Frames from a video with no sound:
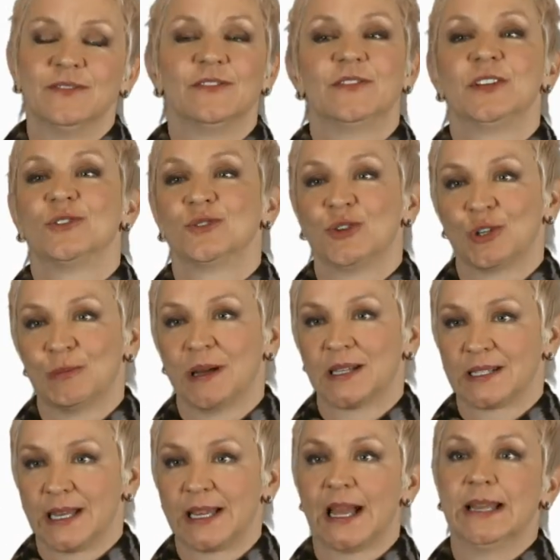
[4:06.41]
didn't feel good
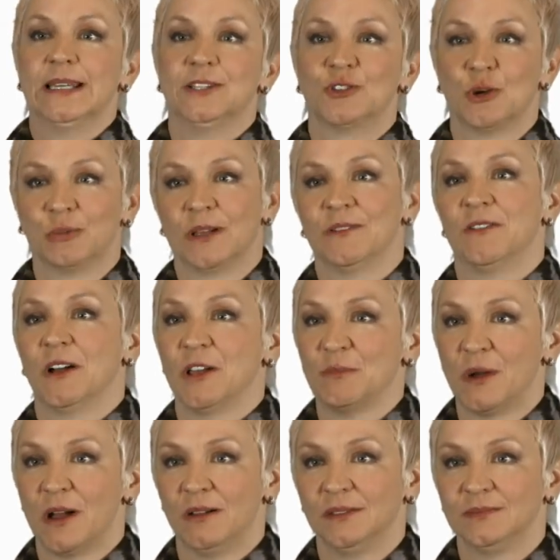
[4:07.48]
about saying, I need to go play
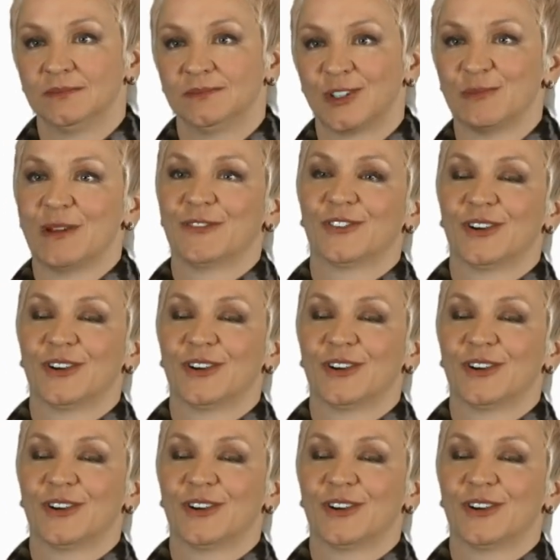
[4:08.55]
volleyball with my